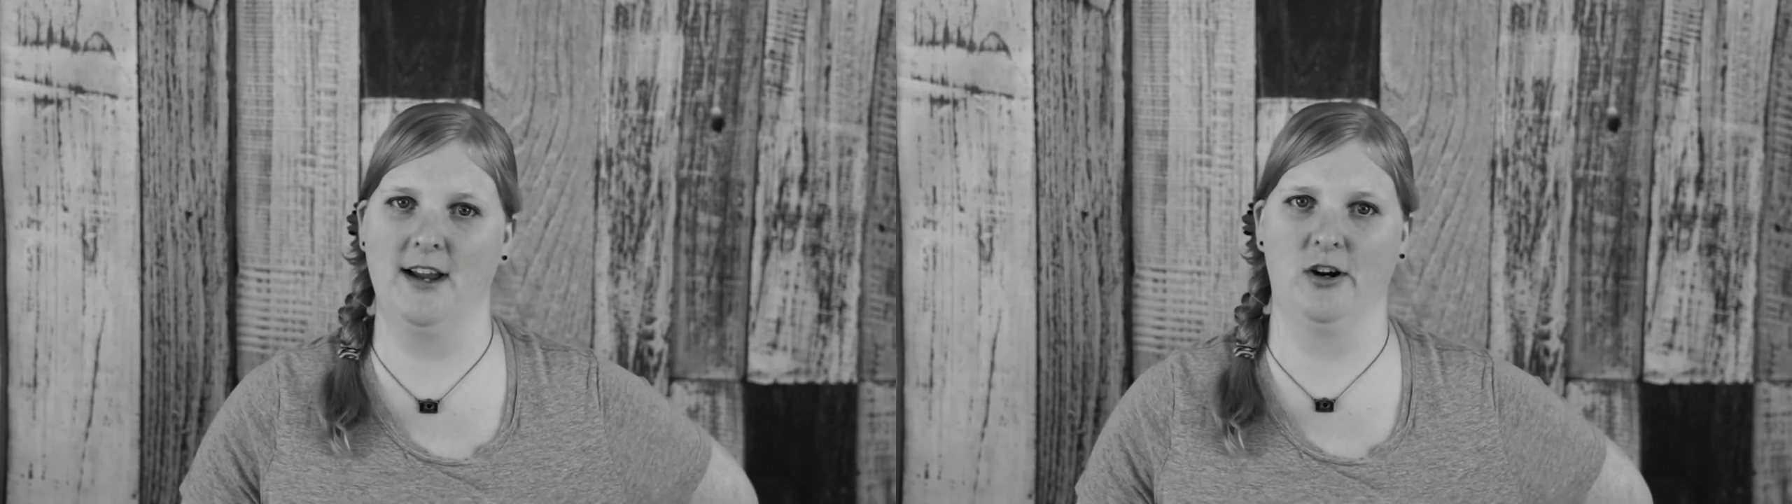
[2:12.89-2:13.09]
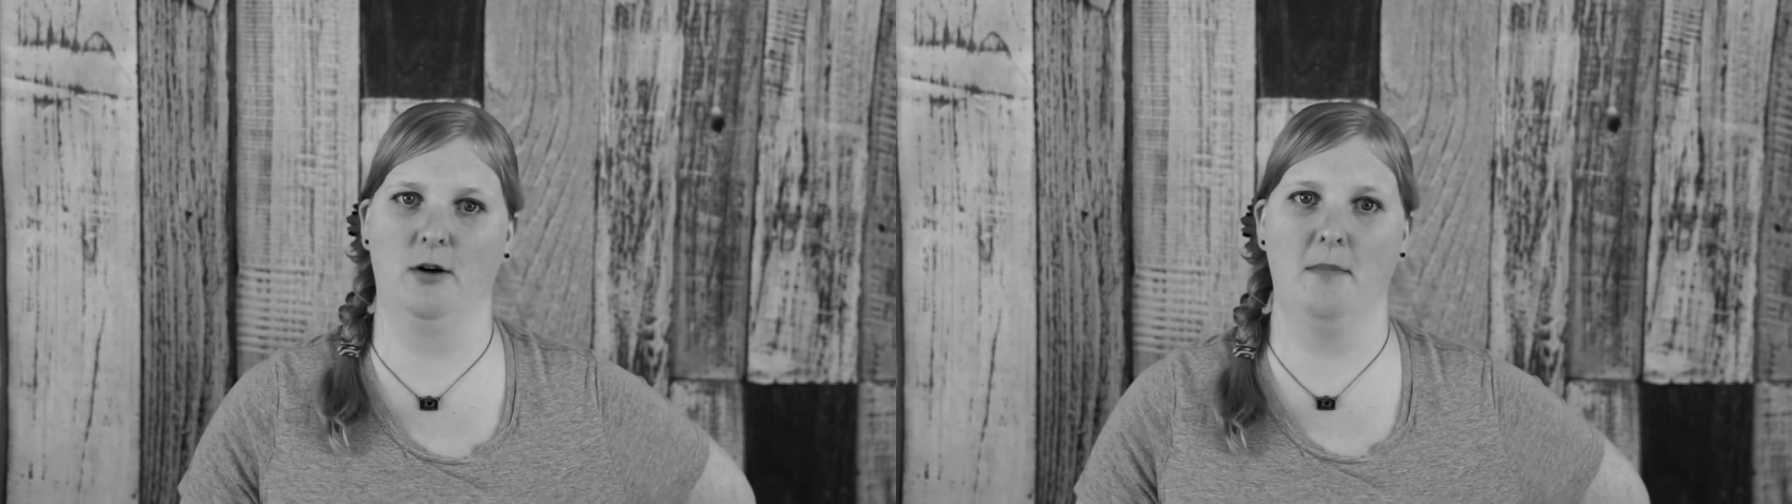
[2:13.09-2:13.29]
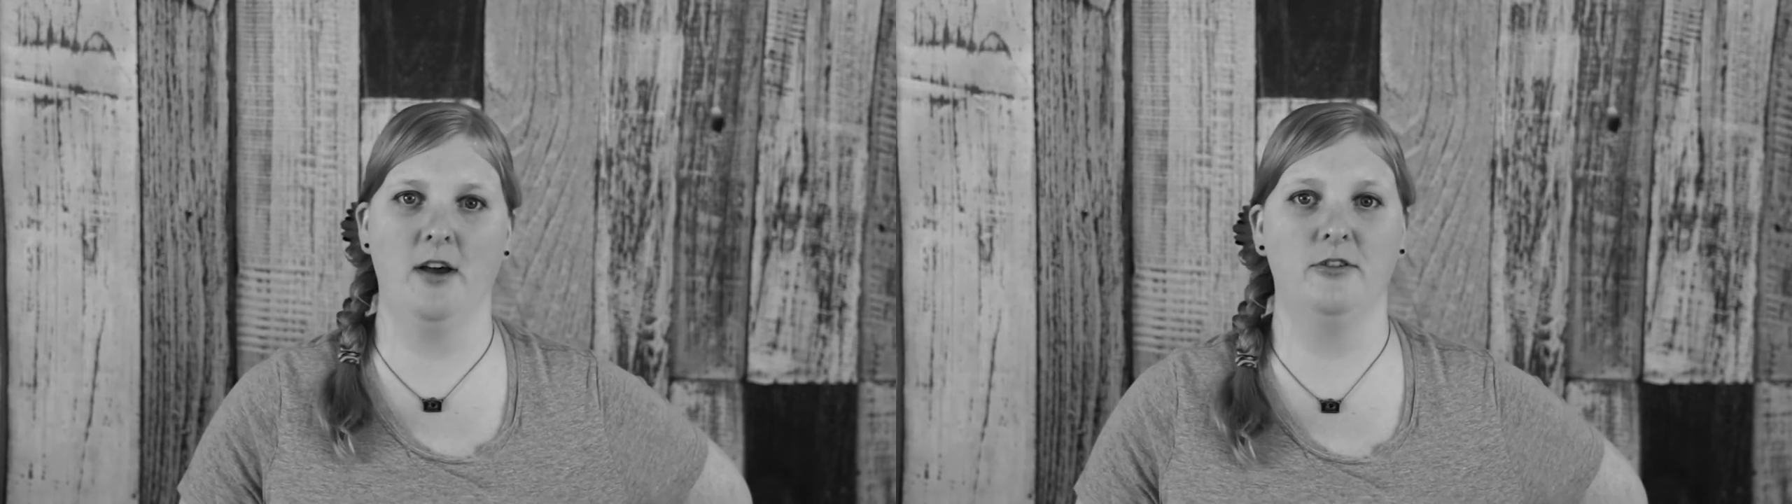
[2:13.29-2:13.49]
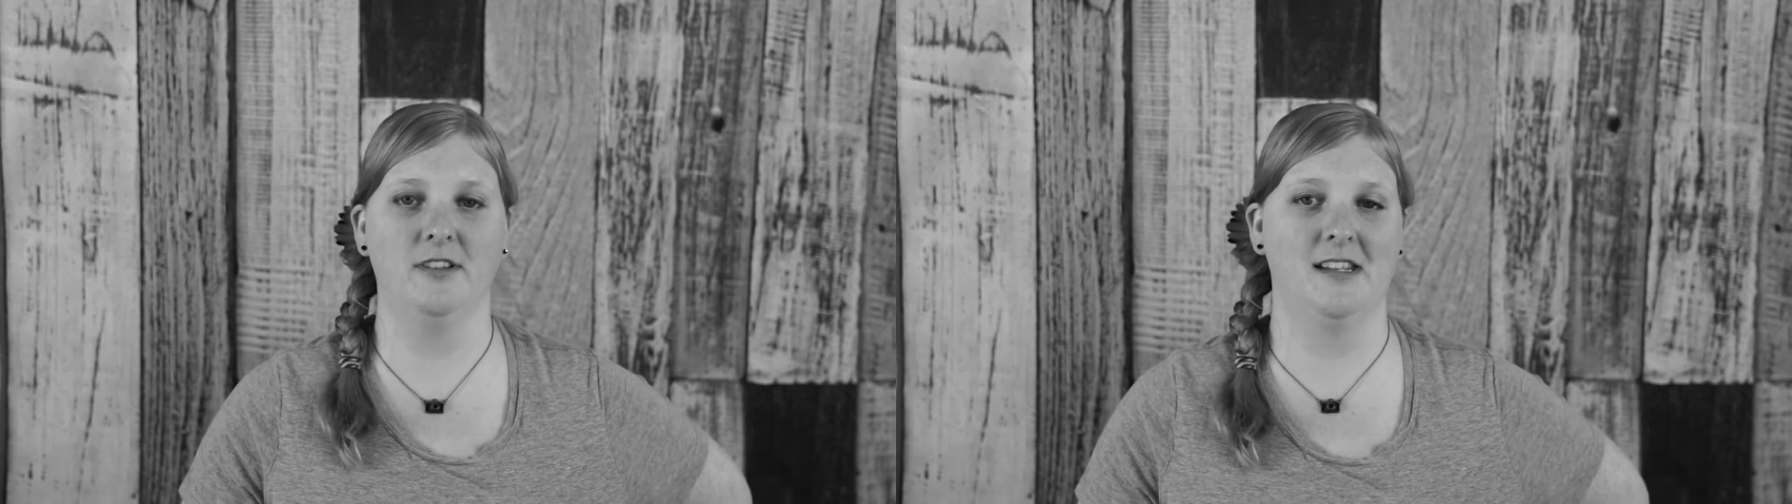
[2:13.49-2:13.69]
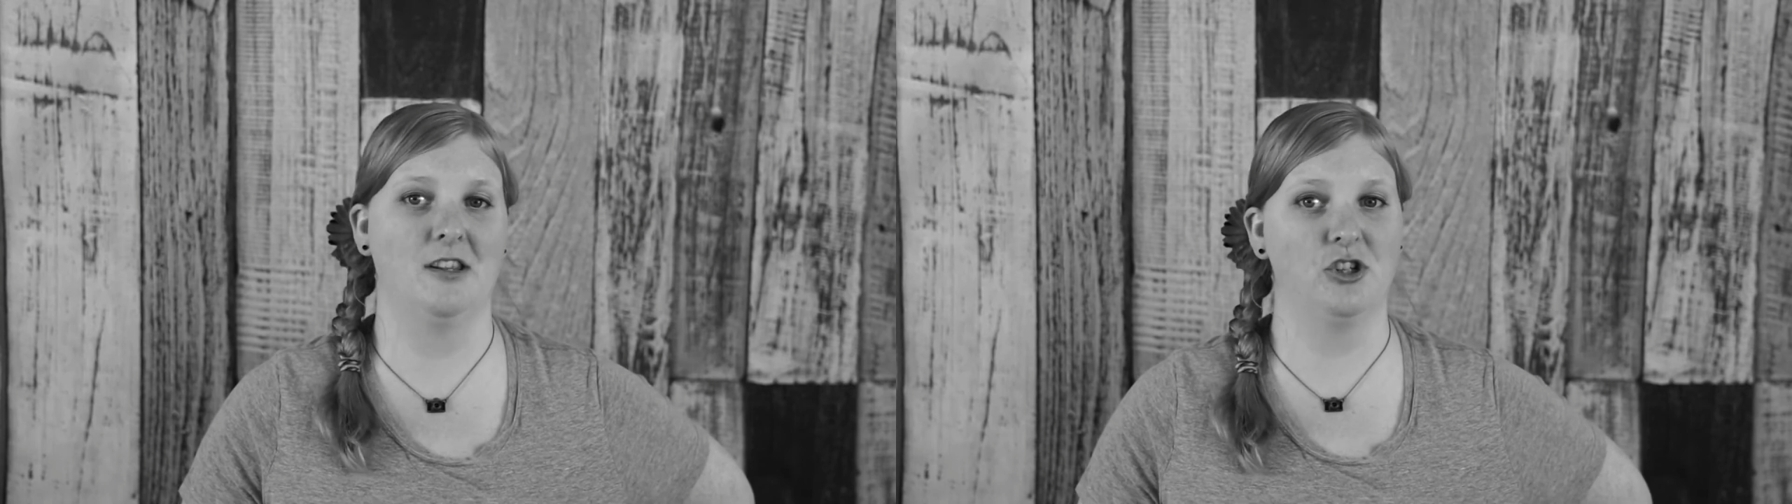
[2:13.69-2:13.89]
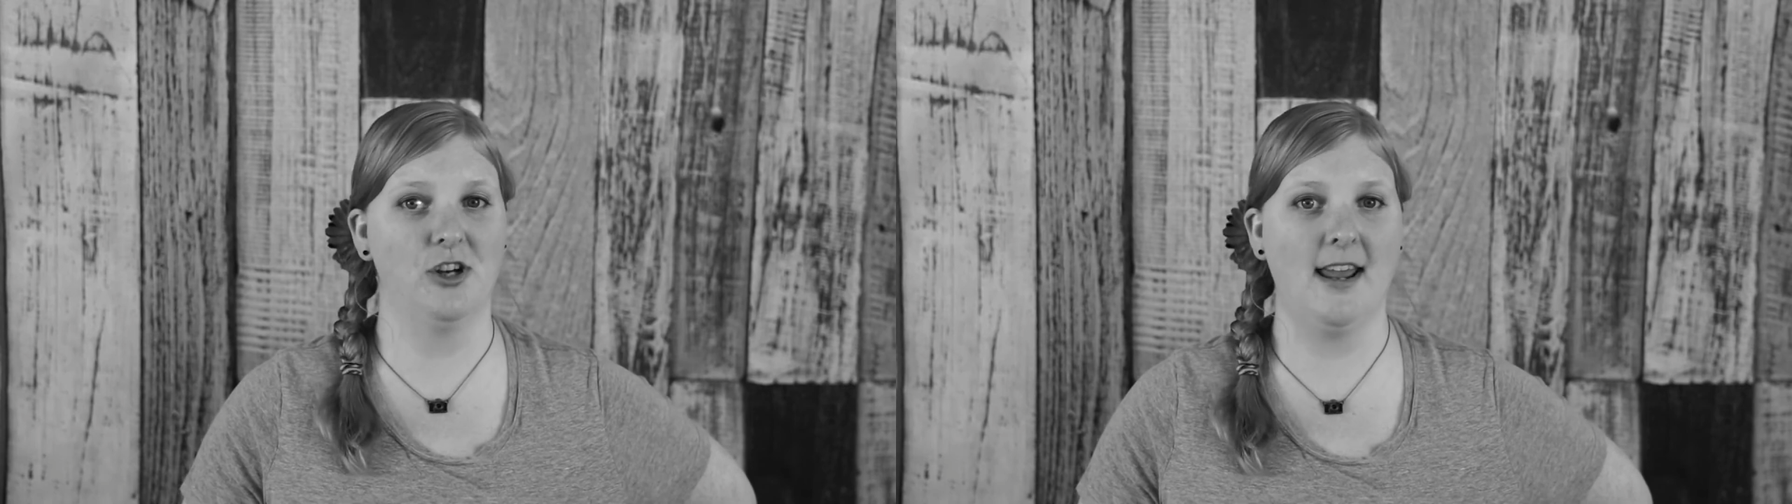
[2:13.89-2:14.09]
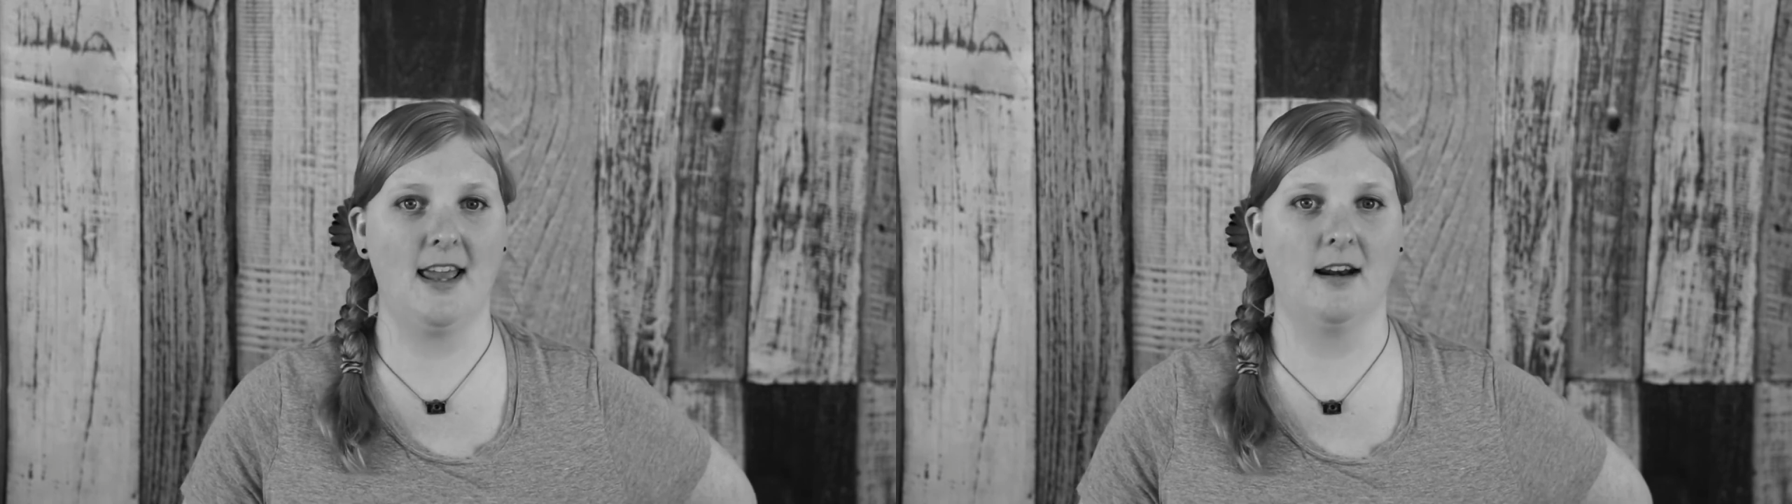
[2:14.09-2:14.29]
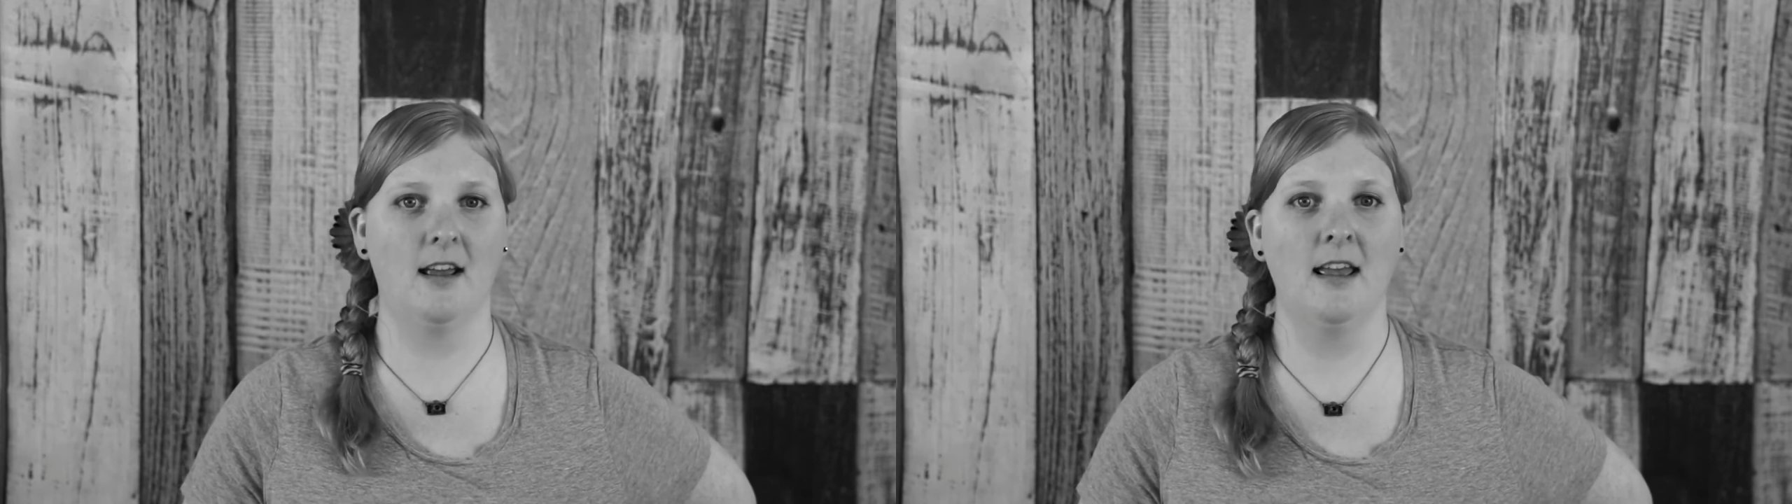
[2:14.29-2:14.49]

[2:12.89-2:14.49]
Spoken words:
and our model is in the shade,